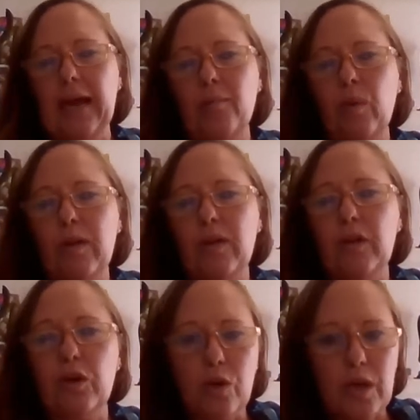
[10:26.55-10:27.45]
and whether
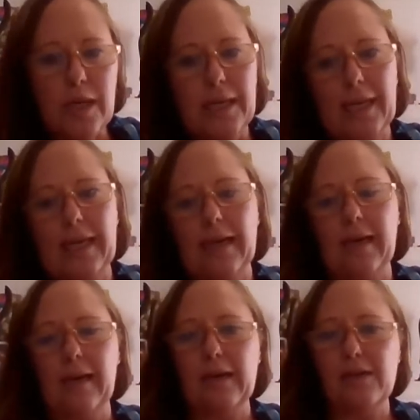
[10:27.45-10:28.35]
you're
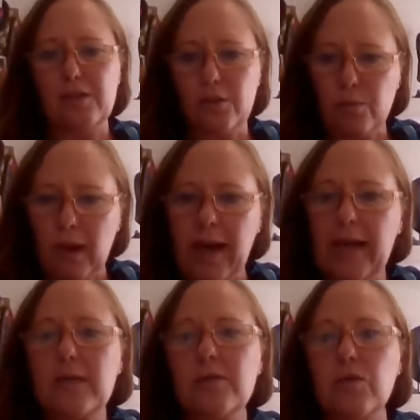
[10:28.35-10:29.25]
clear and
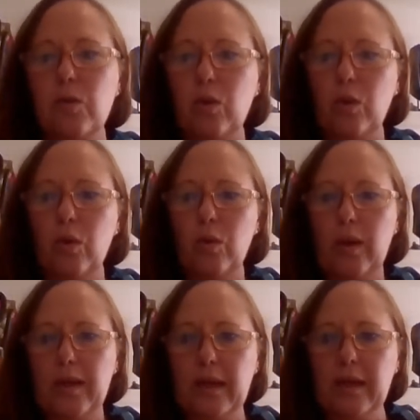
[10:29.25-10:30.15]
direct or
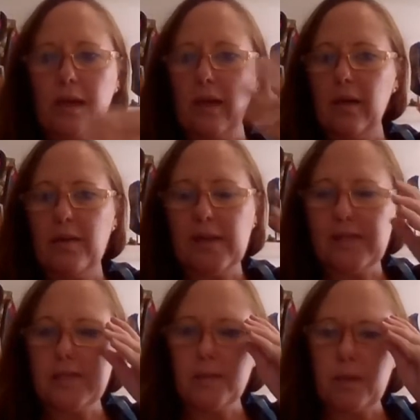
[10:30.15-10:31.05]
whether
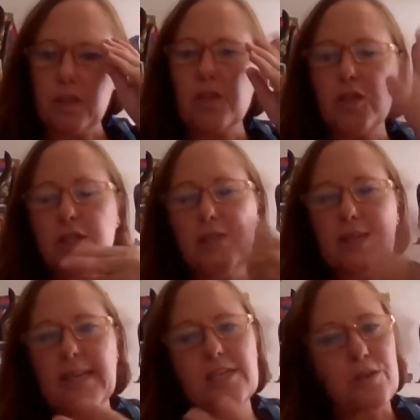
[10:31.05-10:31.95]
there's some issues you
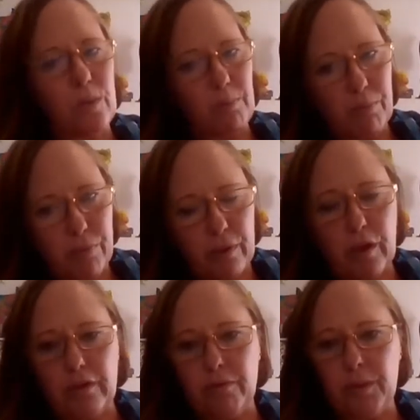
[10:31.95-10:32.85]
need to
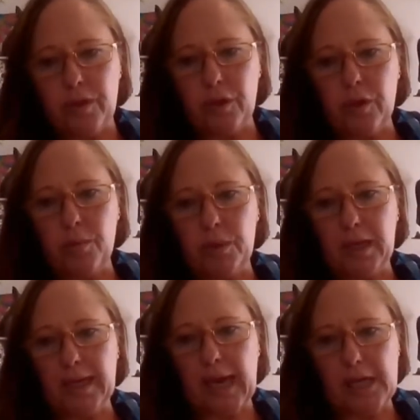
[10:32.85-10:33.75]
improve with your
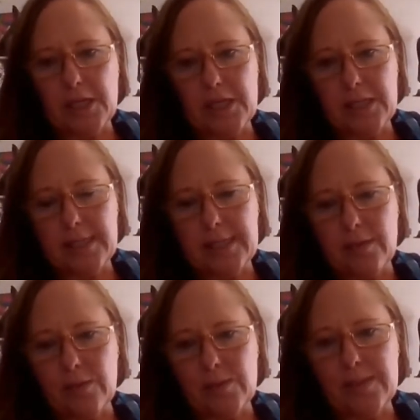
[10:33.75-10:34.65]
communication
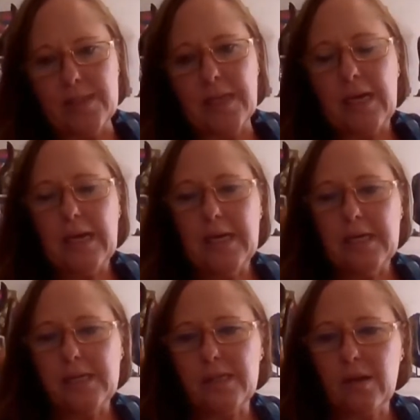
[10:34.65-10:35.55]
skills.
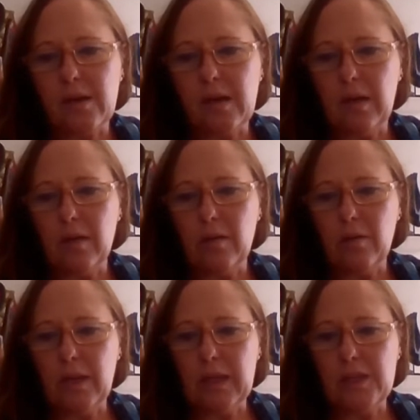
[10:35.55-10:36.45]
So
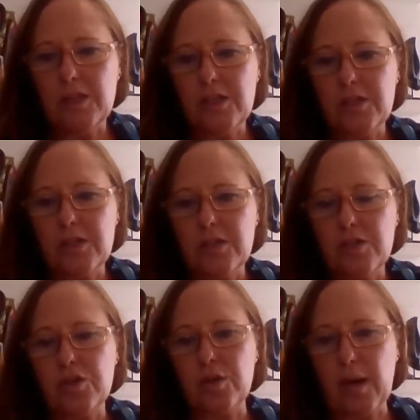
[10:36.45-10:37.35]
really just
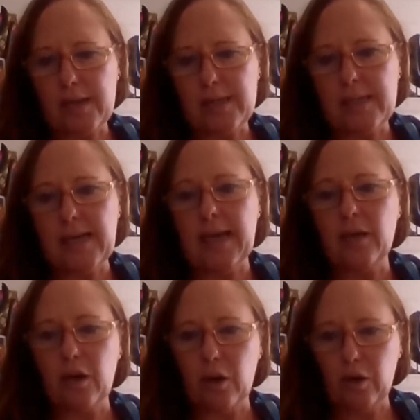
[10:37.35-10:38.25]
trust
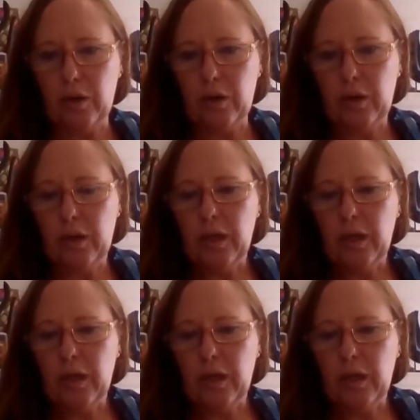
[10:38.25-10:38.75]
and know